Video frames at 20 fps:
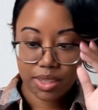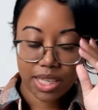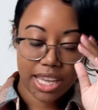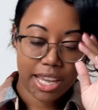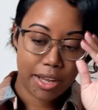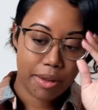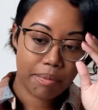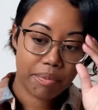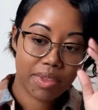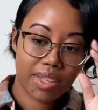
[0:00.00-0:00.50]

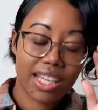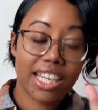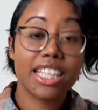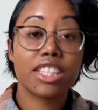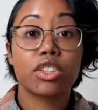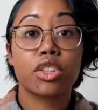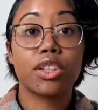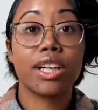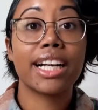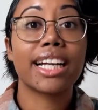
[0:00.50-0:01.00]
yeah,
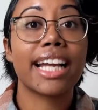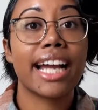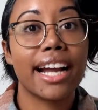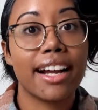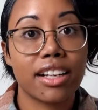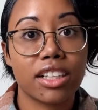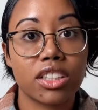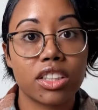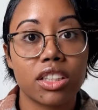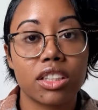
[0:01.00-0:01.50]
he's a great
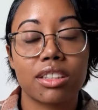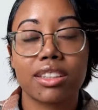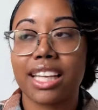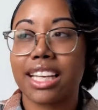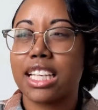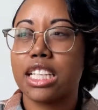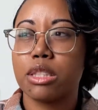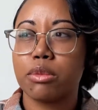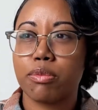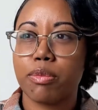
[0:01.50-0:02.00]
character.
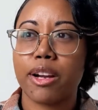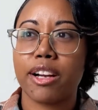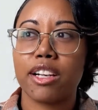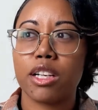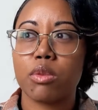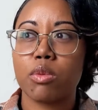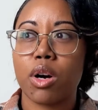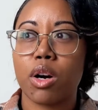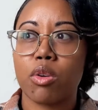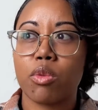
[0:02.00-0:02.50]
Like, he's
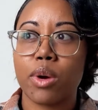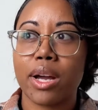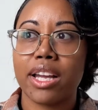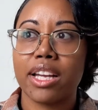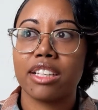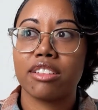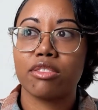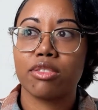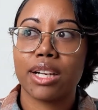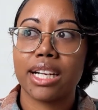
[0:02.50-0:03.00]
very well
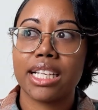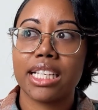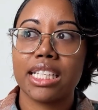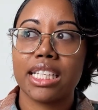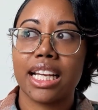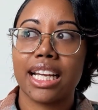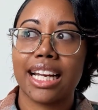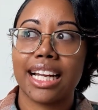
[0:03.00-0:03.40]
written,